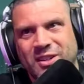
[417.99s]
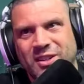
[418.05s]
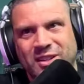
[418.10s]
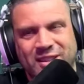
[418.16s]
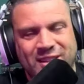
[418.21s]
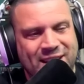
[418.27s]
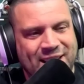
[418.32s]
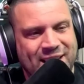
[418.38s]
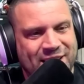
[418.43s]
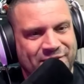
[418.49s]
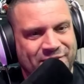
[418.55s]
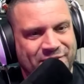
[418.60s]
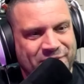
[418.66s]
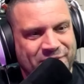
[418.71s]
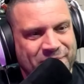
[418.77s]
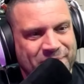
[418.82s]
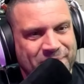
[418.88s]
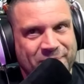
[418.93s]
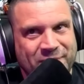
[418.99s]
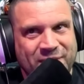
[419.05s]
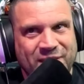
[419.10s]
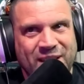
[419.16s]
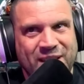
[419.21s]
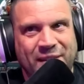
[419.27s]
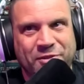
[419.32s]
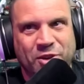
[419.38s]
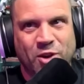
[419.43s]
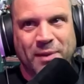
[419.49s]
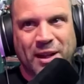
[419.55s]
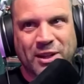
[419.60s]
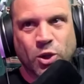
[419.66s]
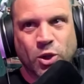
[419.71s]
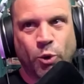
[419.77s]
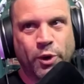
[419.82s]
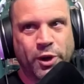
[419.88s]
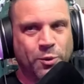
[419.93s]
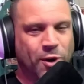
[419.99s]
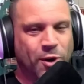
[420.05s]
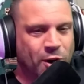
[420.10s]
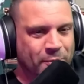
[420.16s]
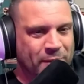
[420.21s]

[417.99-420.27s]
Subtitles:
I'm doing my toy wall